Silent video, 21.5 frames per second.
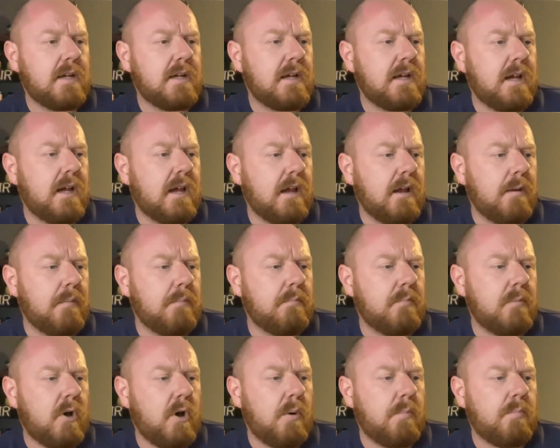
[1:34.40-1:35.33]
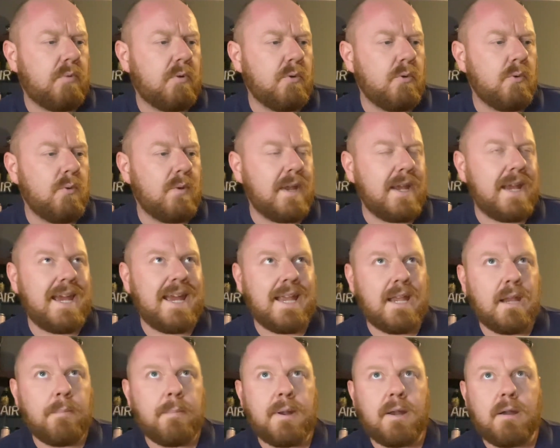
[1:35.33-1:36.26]
are brewed
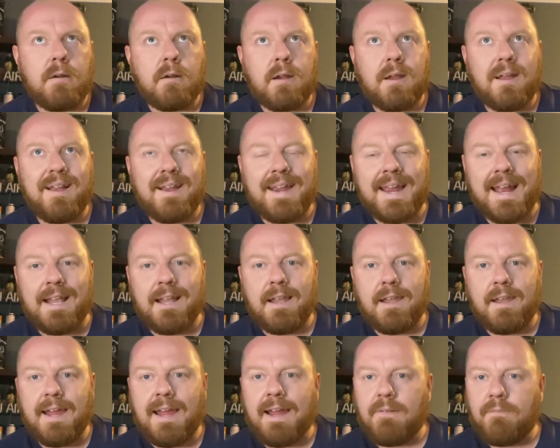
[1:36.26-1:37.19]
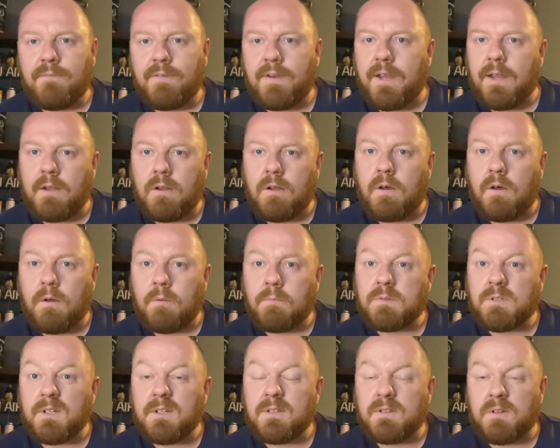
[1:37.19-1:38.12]
in America, Canada and Vietnam.
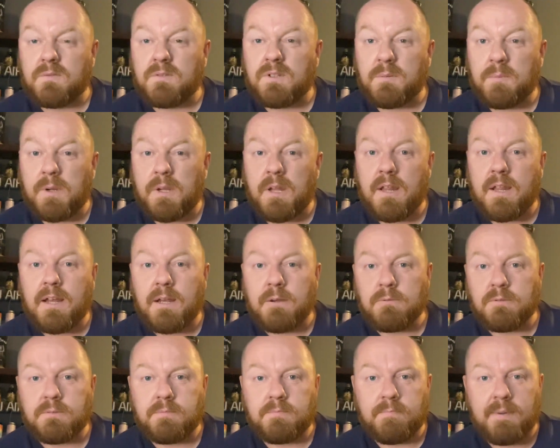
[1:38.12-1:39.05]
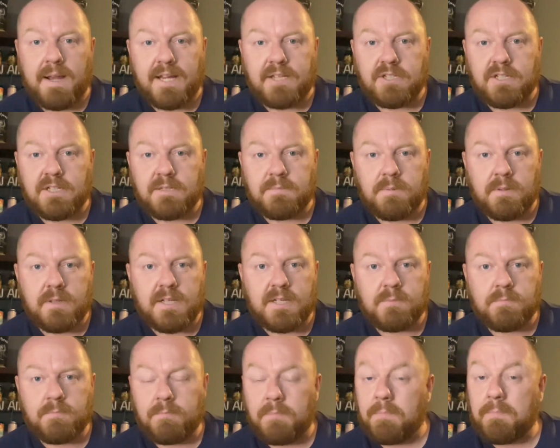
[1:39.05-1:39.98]
So it's obviously one of those batches, but
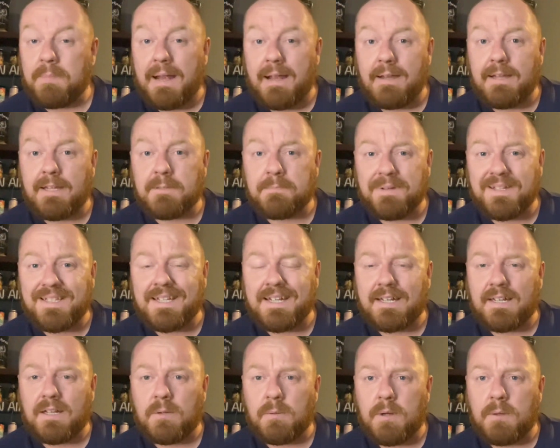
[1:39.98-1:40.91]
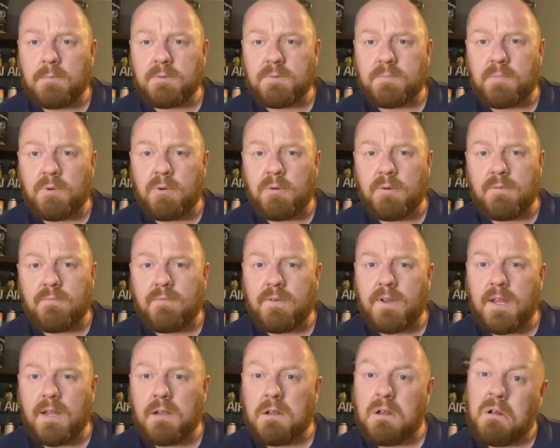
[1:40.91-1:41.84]
this particular one was brewed in
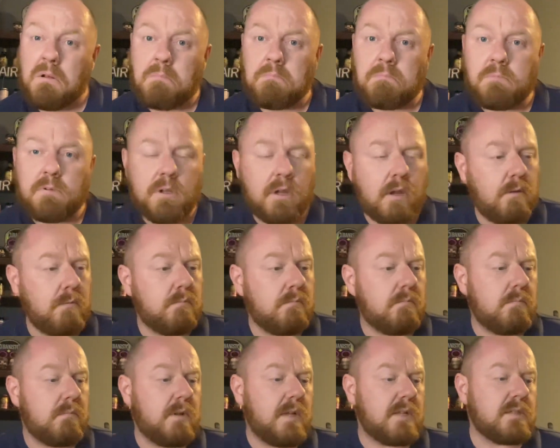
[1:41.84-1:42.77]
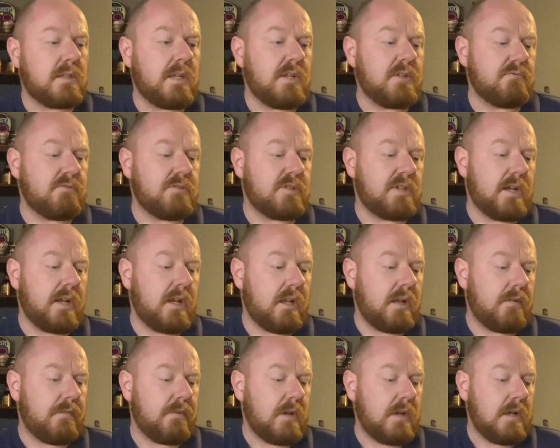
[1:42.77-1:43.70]
Vietnam. So that's interesting enough.